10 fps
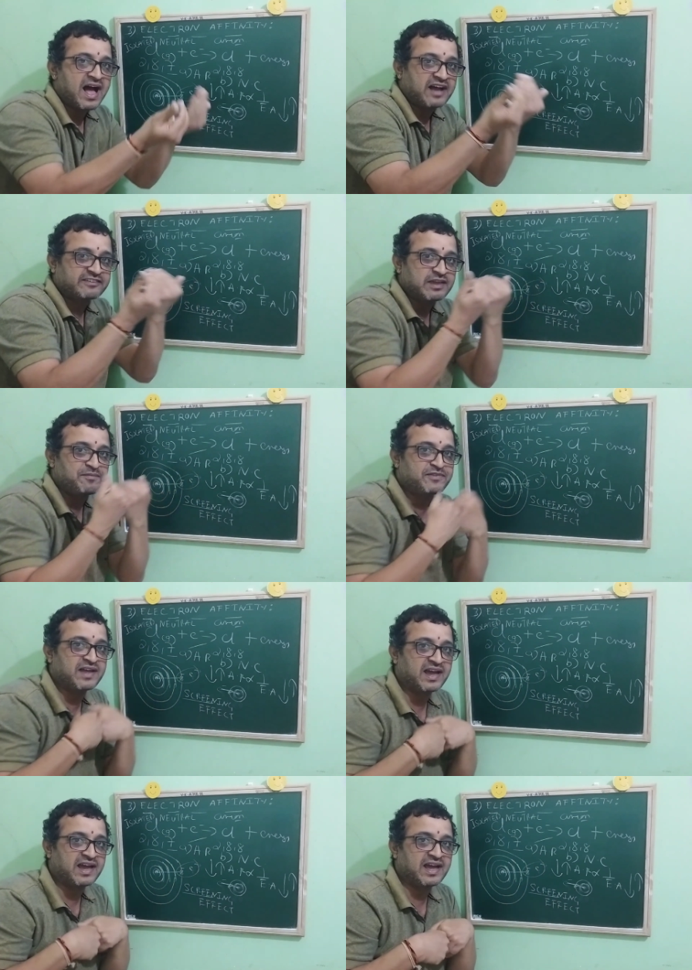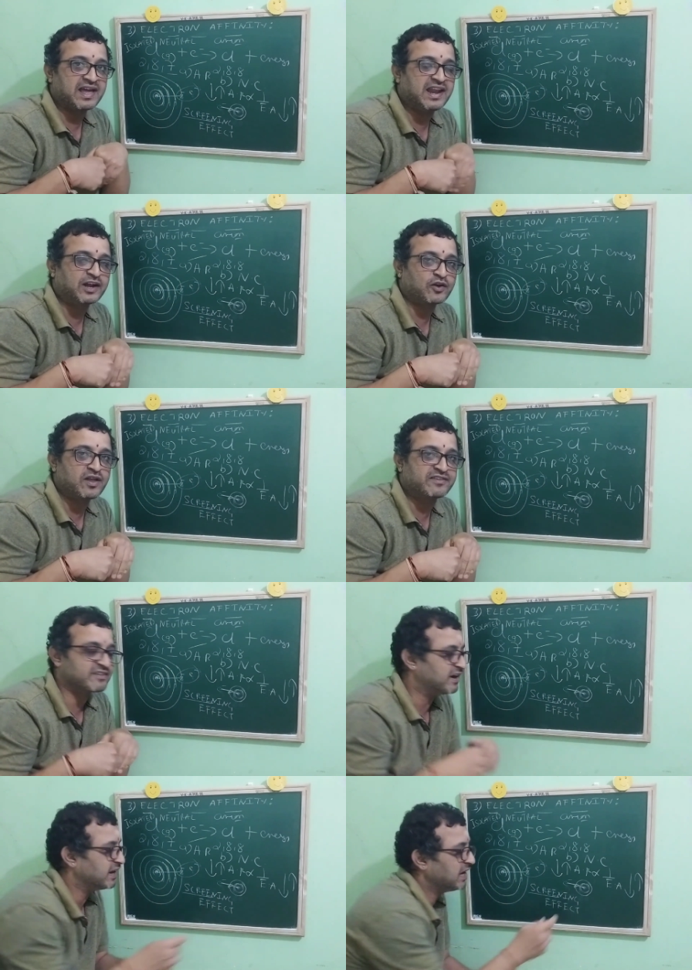accepts the
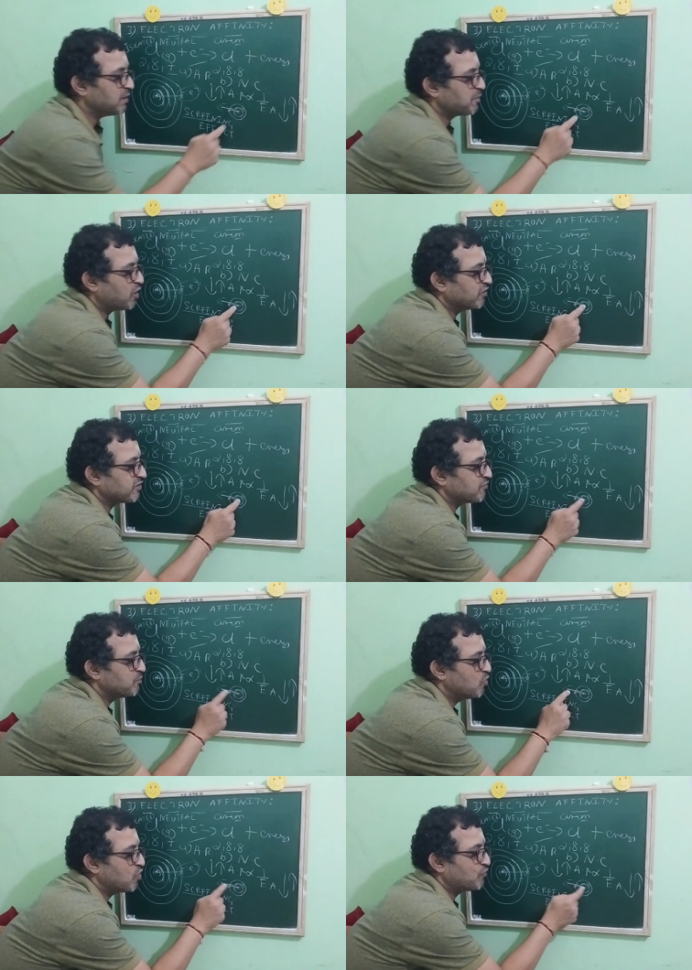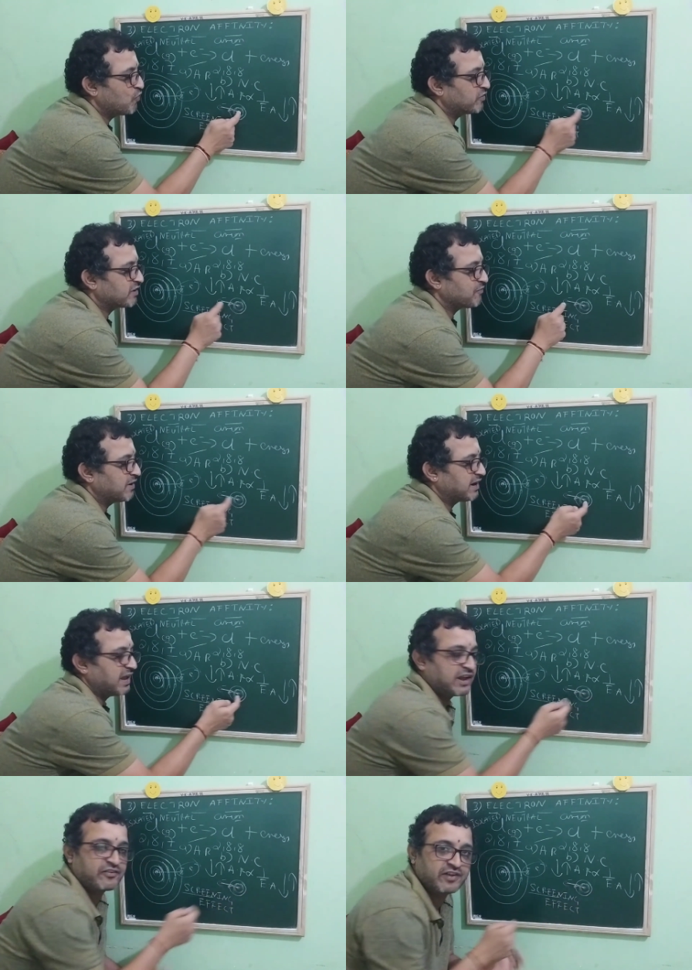electrons readily because of more force of
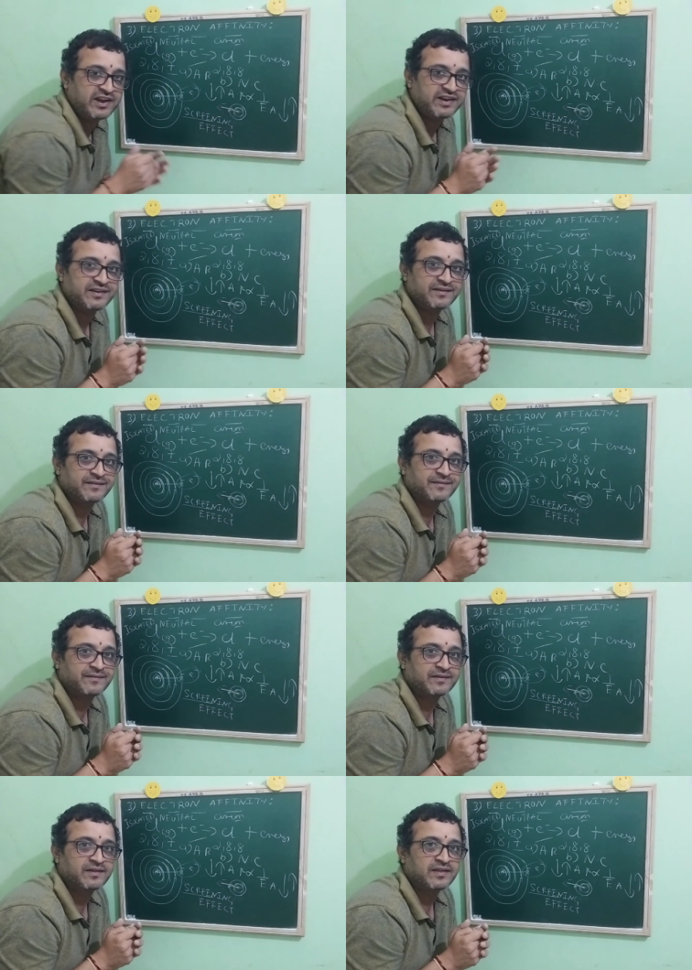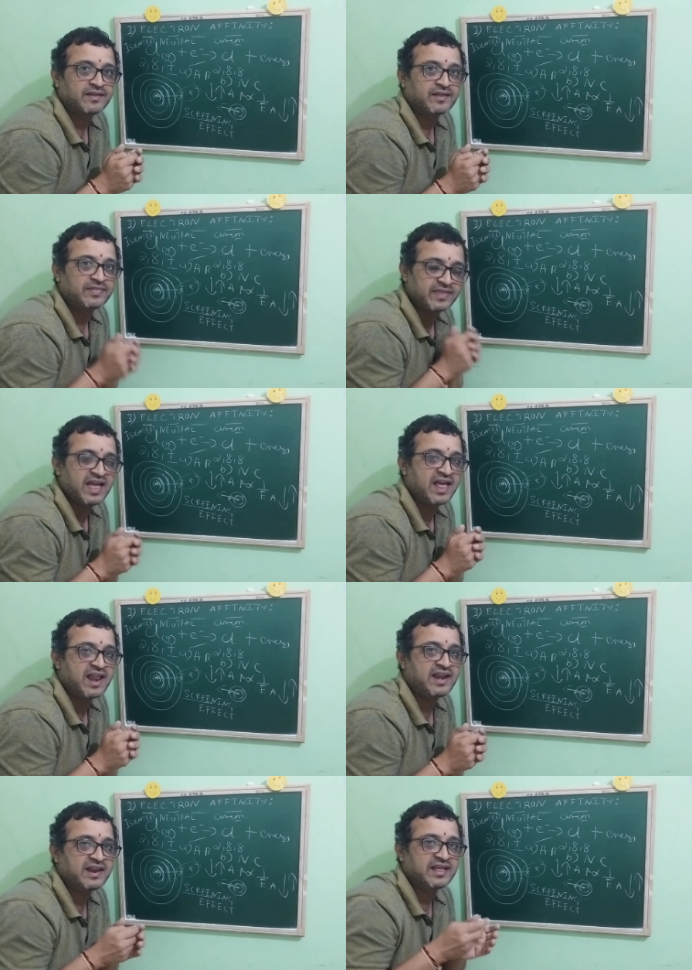attraction.
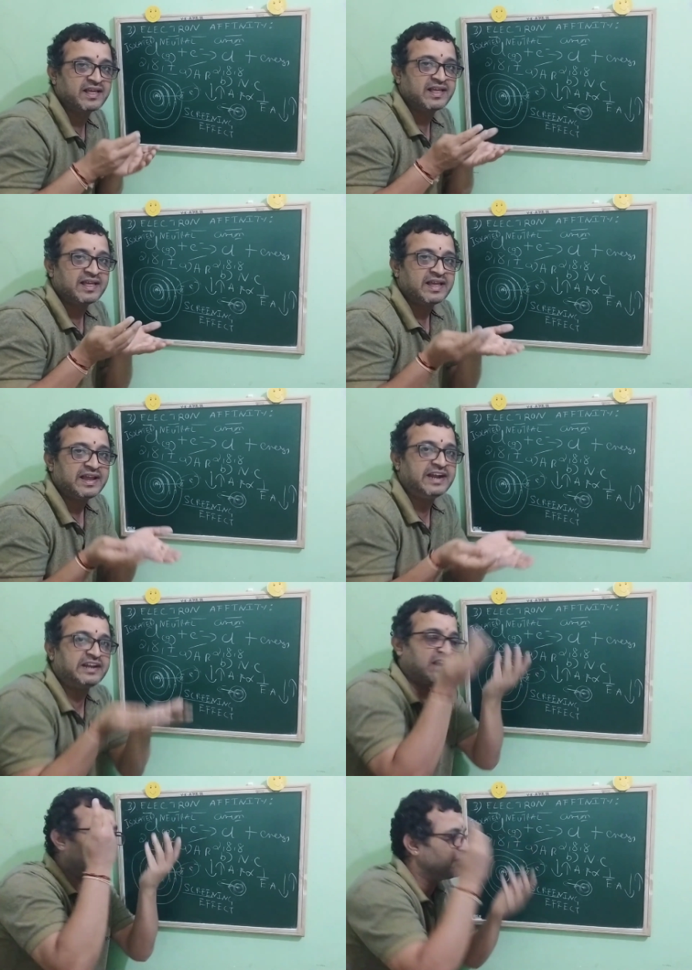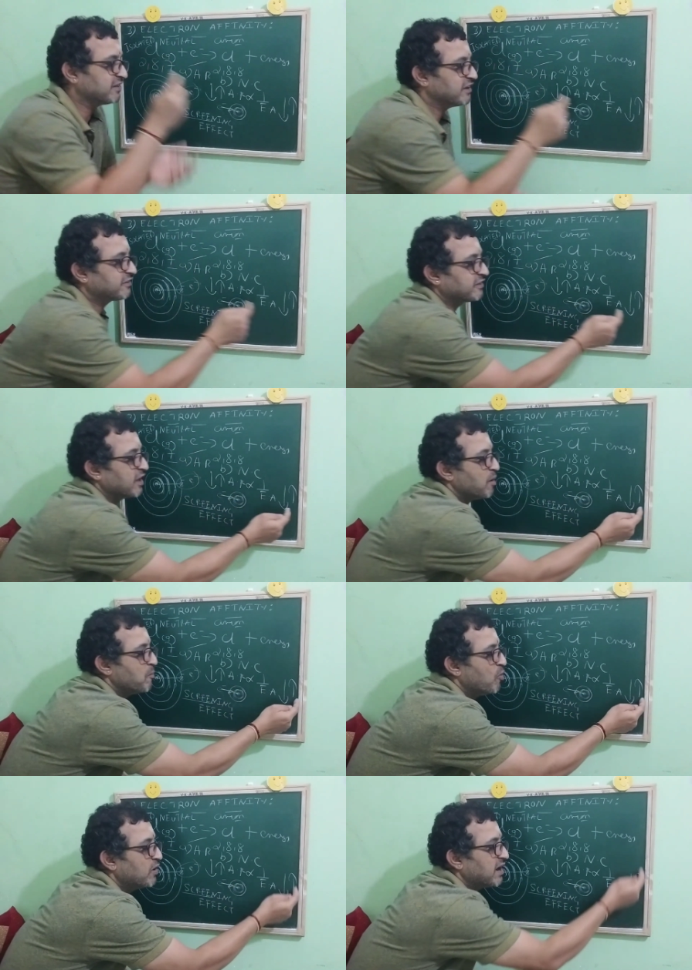Then it releases
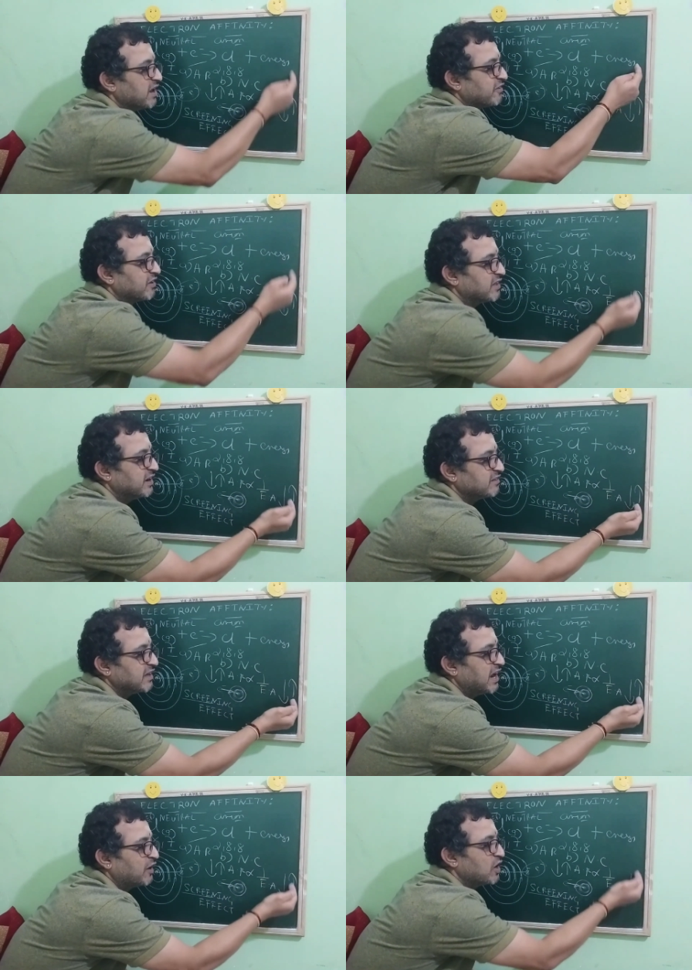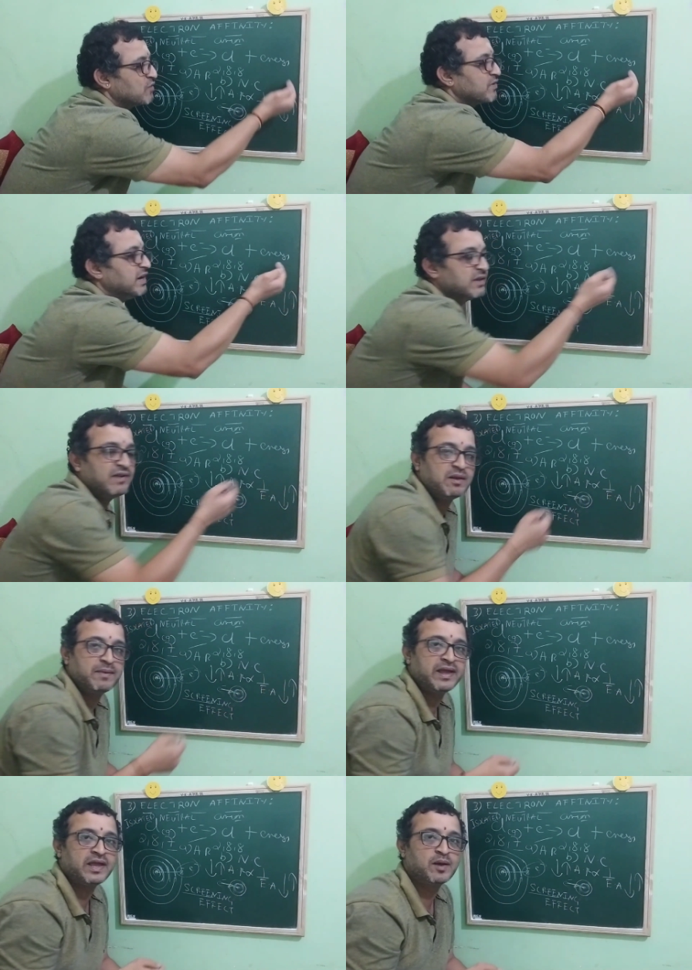more energy. That is, electron affinity will
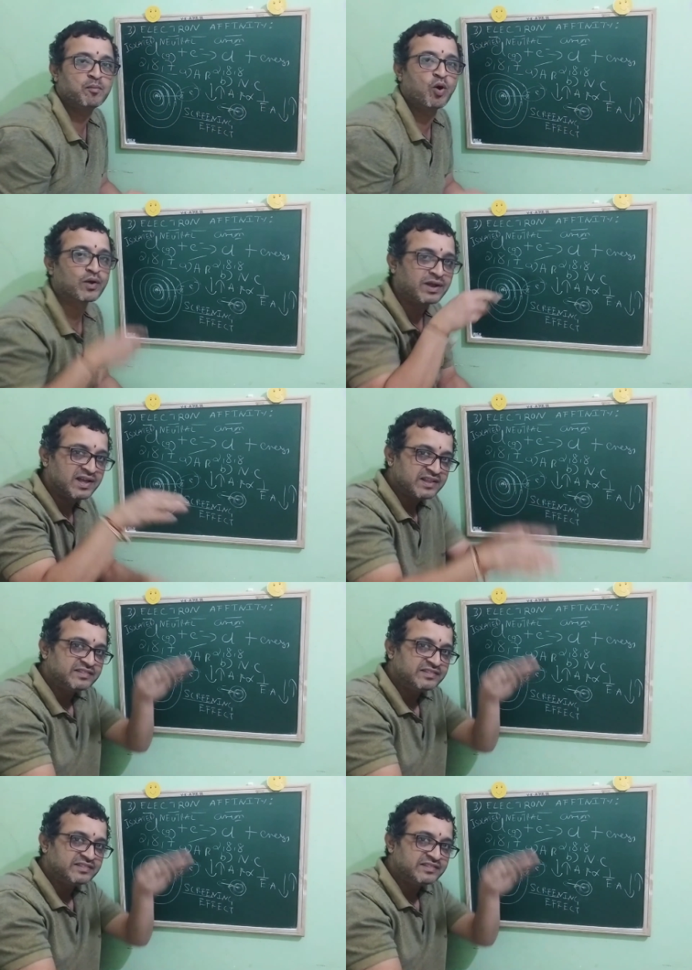be more.